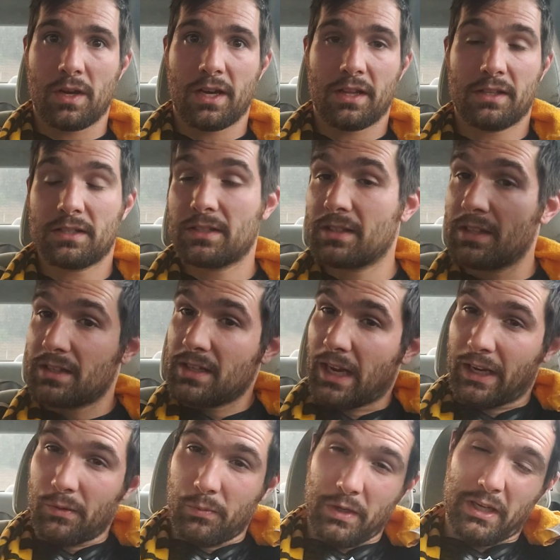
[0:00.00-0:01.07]
Uh, this is the
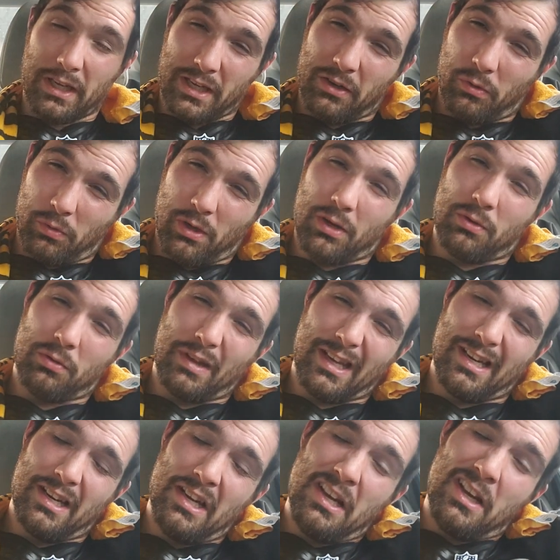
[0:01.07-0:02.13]
second week in a row that